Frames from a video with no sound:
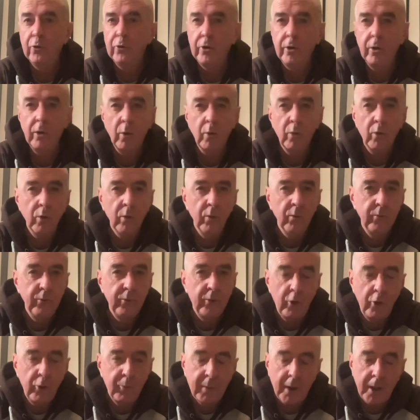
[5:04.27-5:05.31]
in local
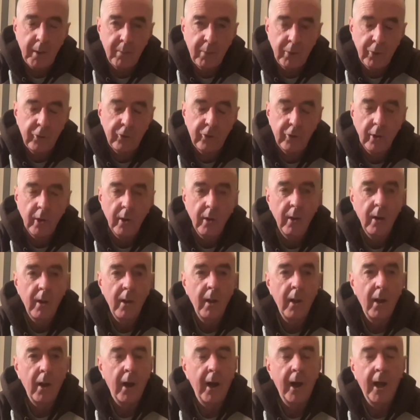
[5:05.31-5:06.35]
newspapers,
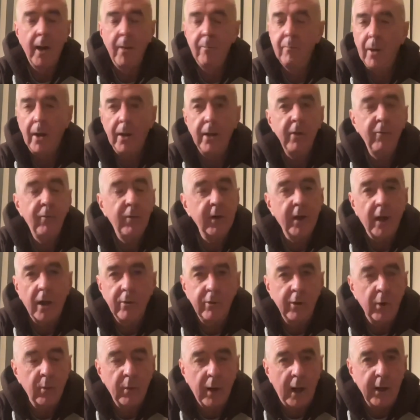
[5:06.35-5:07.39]
anything, you
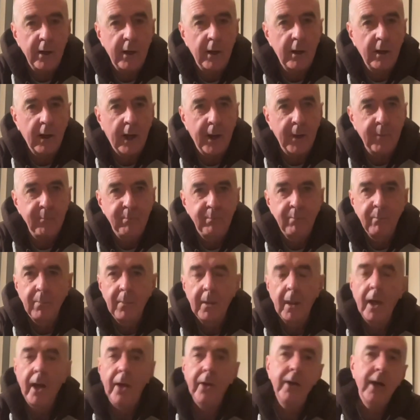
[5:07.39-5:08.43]
know,
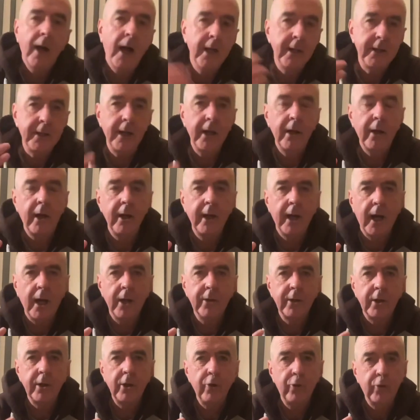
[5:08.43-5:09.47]
any idea I had,
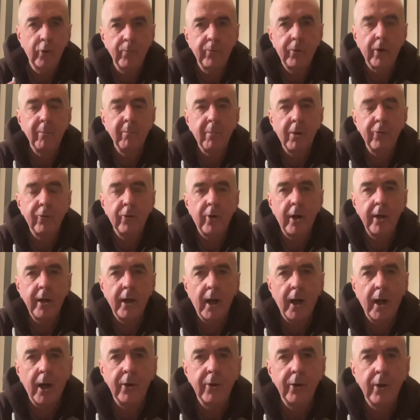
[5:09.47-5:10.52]
any subject matter I
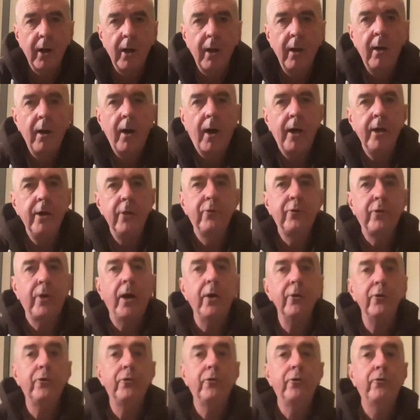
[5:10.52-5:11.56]
had, I
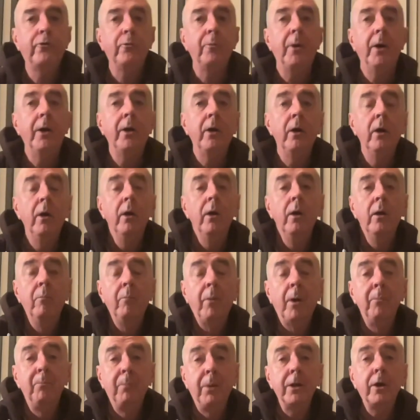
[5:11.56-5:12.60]
attached to
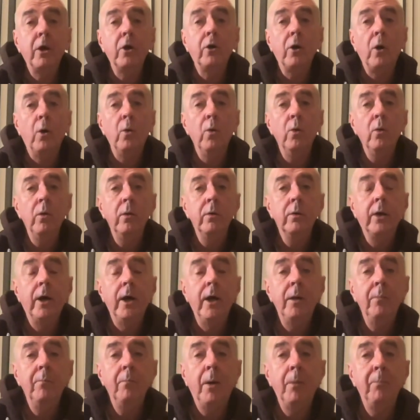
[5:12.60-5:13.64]
my bigger goal,
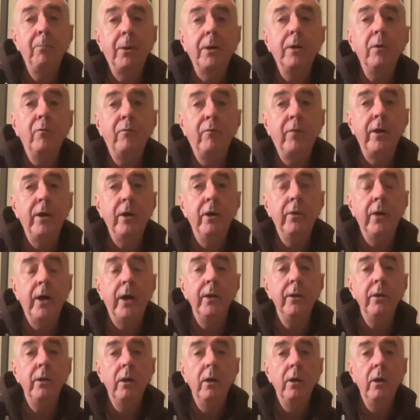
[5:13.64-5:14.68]
okay, my bigger fear
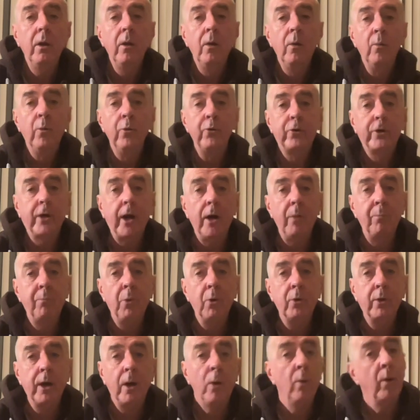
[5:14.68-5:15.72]
then, was to get a
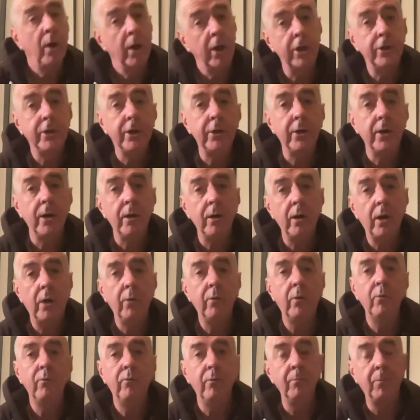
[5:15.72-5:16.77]
book out, and I did it. I
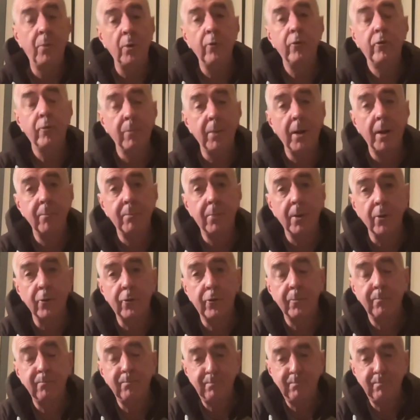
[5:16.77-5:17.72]
wrote From Bully to Black Belt.